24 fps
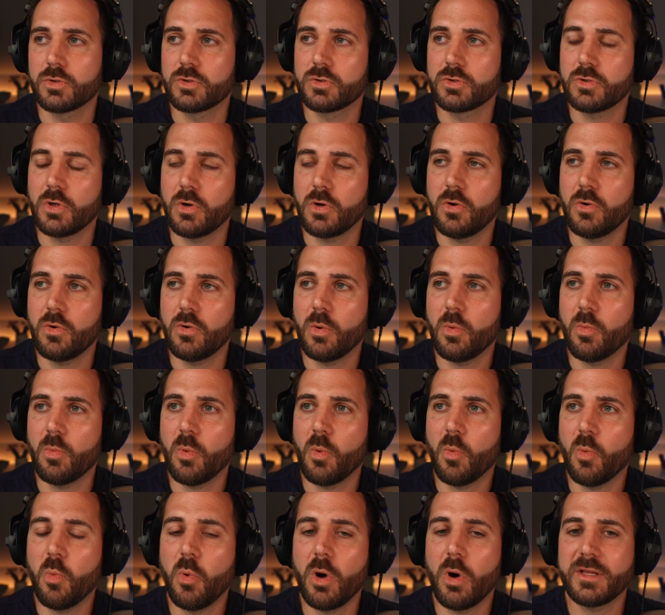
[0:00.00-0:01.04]
So
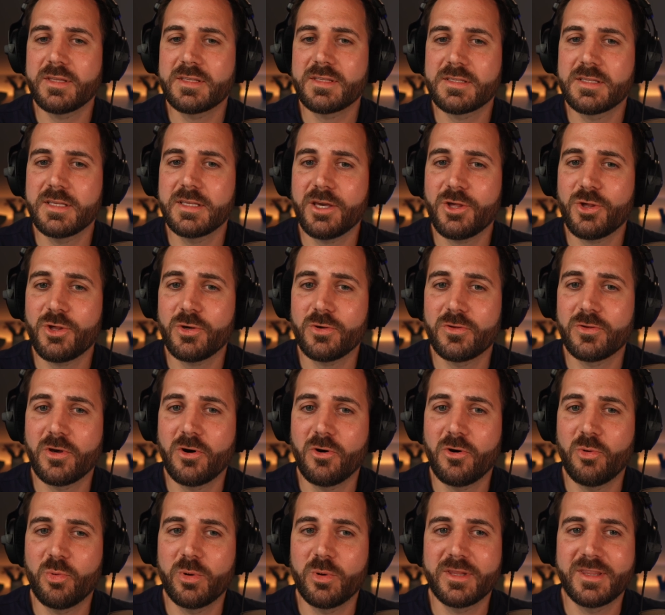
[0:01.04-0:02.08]
what's the issue
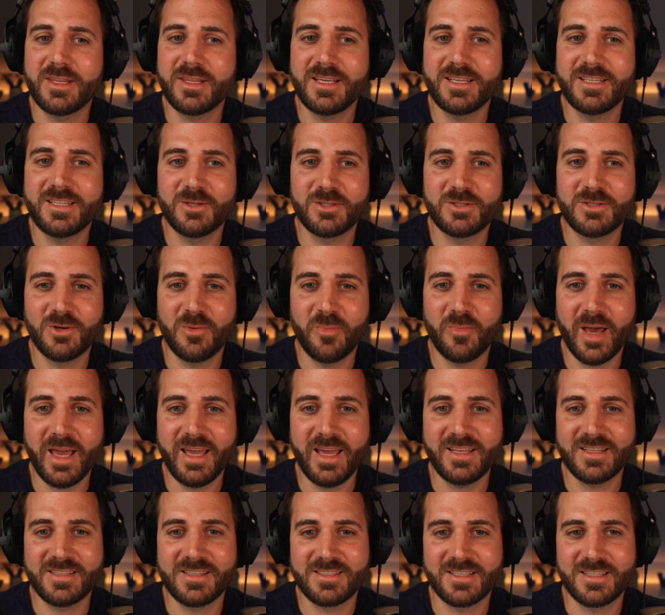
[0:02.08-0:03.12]
though with the
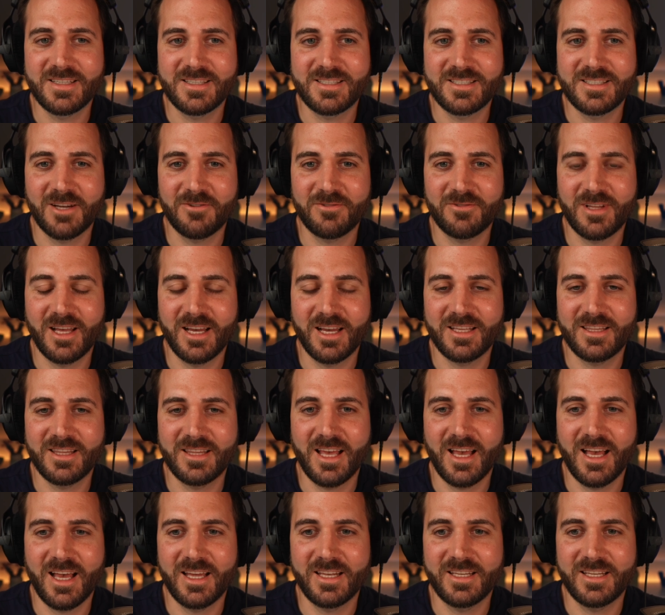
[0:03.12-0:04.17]
domains and stuff like
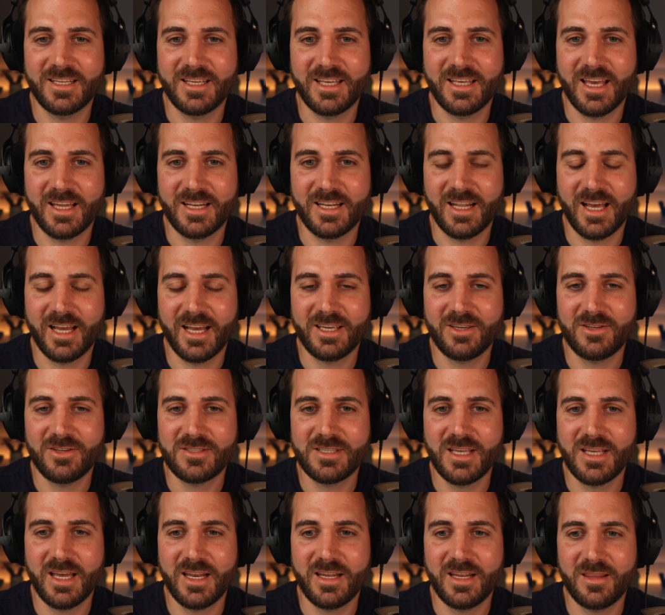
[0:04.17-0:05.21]
that? Again, like you
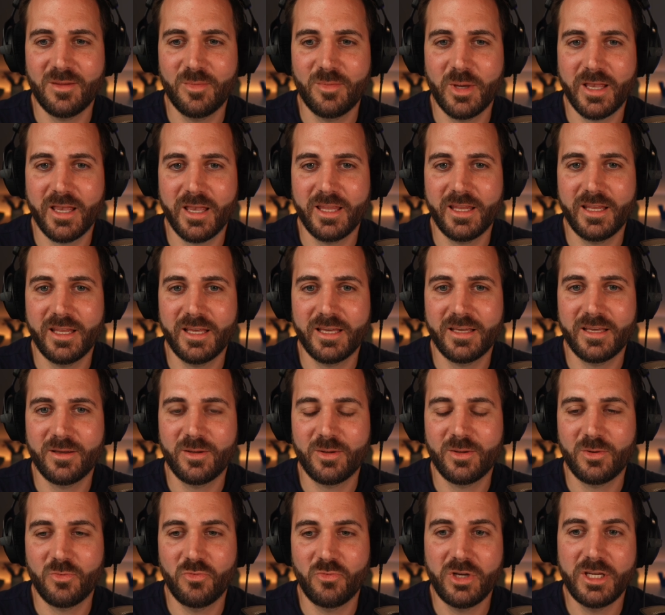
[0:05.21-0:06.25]
said in the beginning,
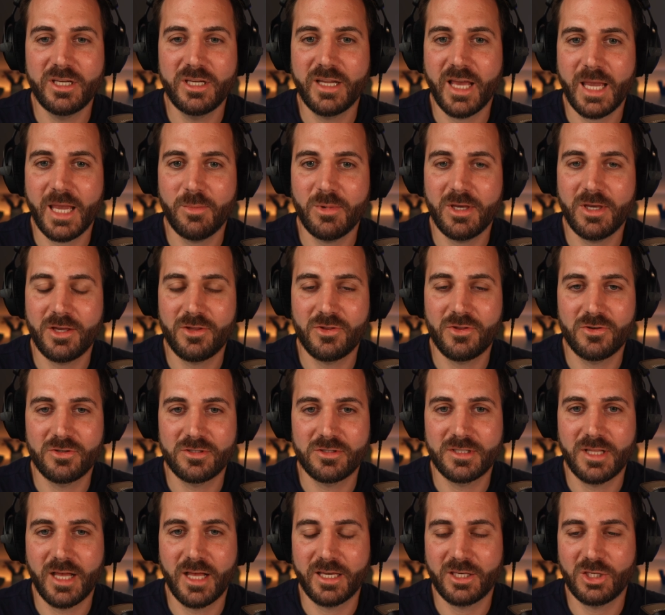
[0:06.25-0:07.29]
renaming
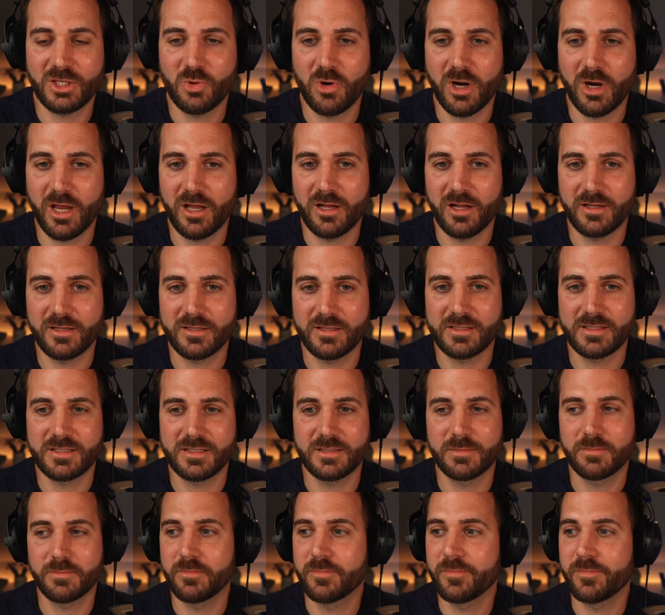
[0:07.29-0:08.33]
just like
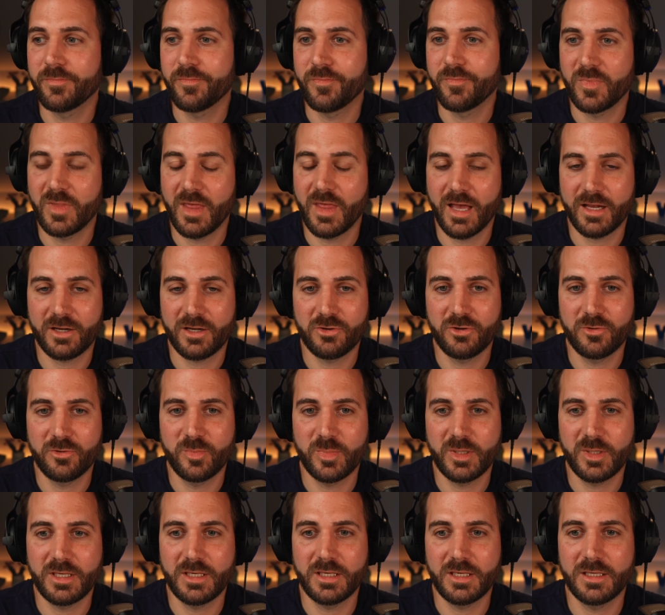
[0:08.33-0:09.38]
URLs, that could
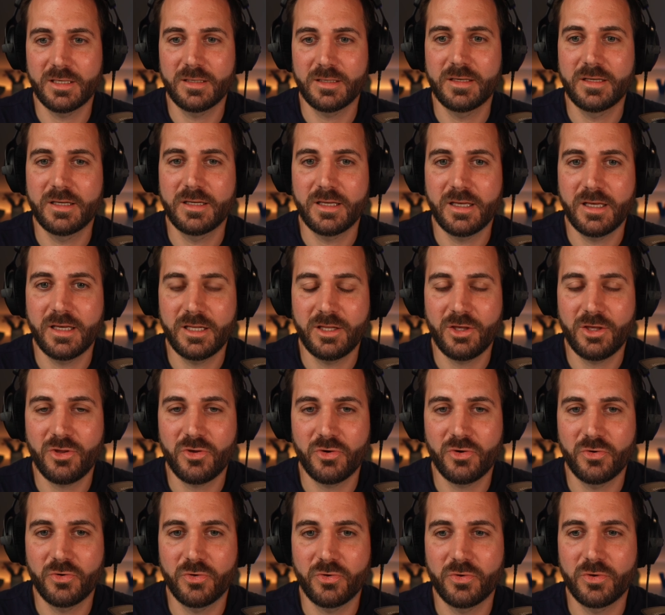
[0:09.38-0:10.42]
be an
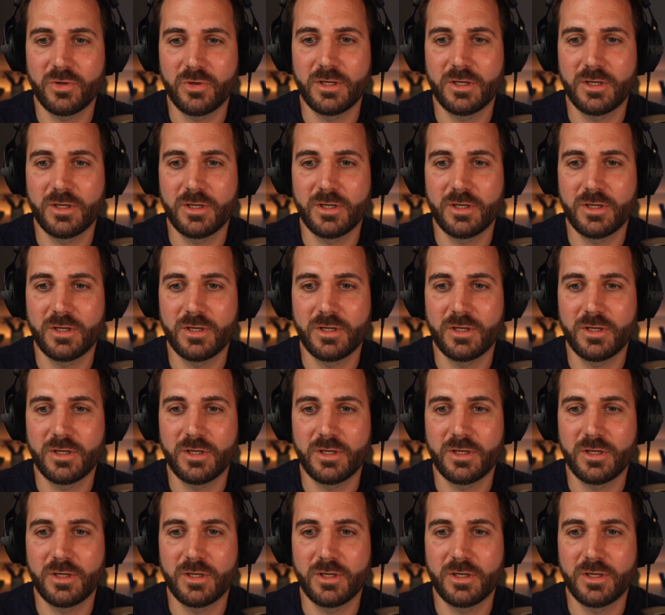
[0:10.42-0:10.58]
issue.